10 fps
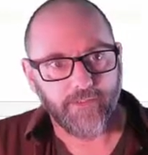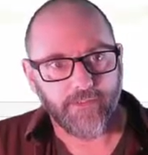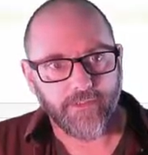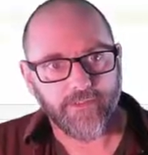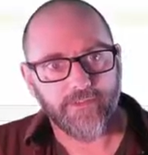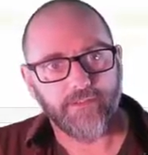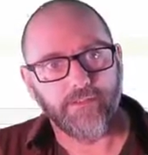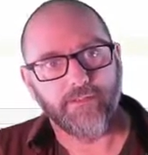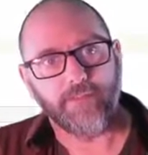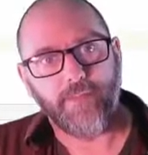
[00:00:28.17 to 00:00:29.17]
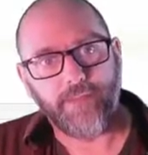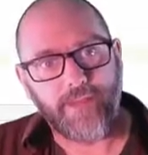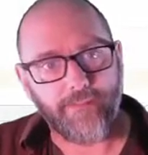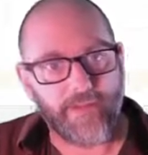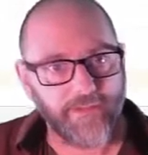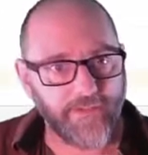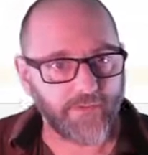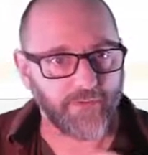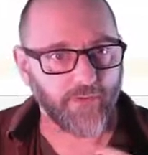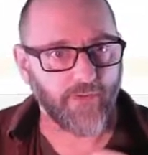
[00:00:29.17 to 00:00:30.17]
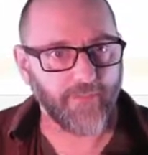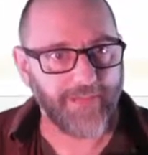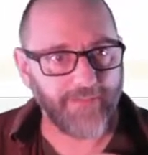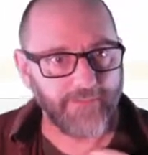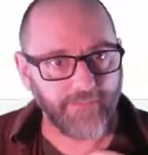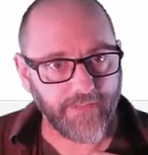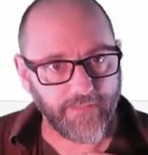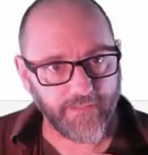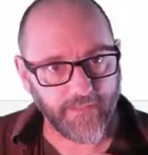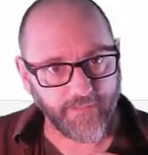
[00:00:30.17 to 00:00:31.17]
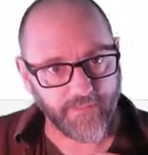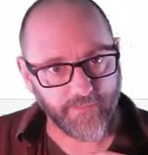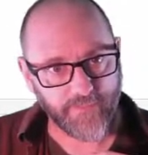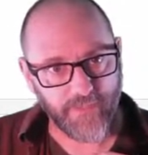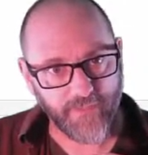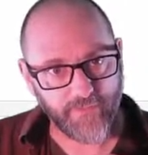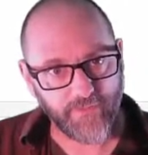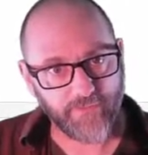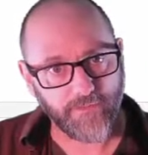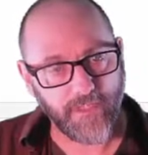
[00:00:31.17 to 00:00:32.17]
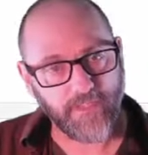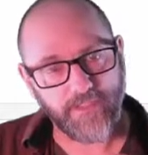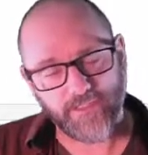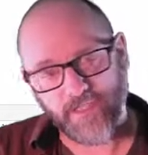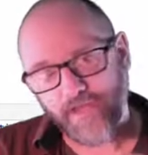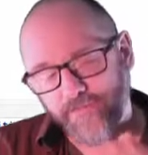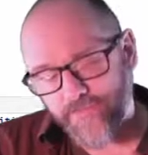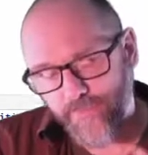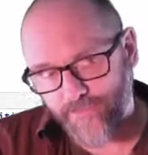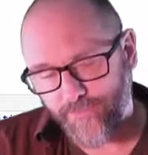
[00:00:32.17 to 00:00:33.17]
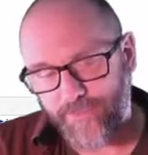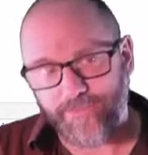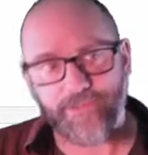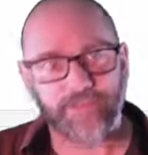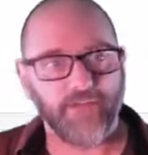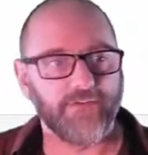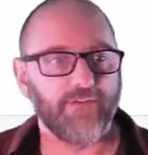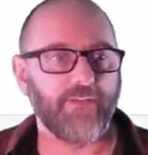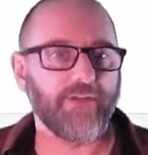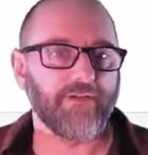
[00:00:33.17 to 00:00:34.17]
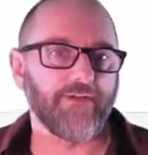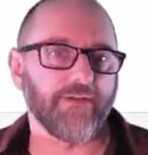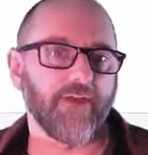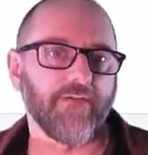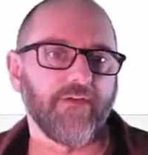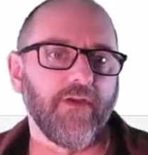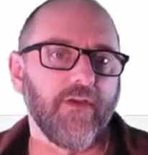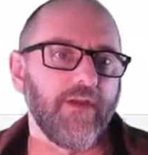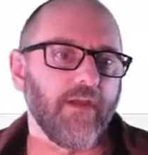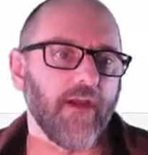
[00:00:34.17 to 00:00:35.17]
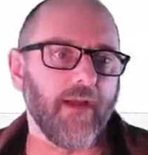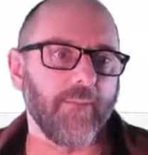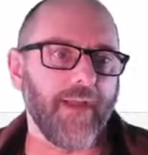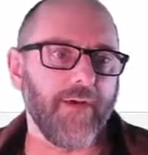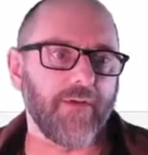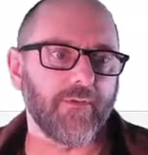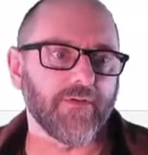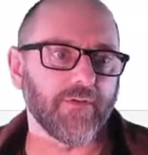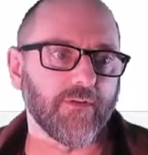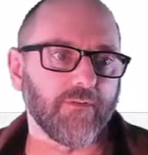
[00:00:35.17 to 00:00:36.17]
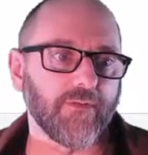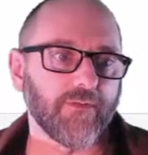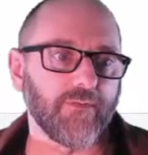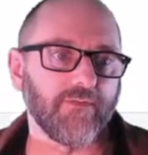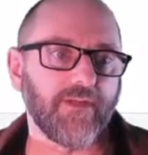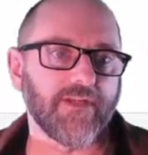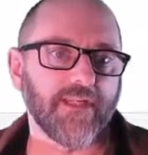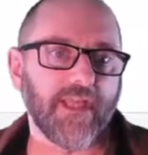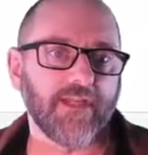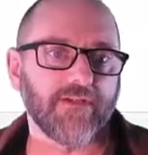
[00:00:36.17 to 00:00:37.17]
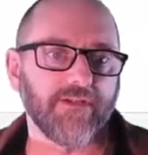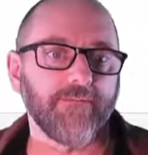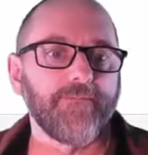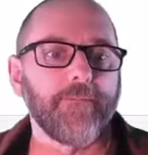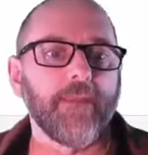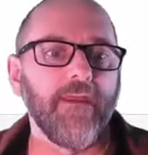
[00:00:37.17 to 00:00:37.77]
Here it is. This is my main method in circle main. It's got some special, it's kind of a special method. It's got some special stuff about it, which we'll eventually get to.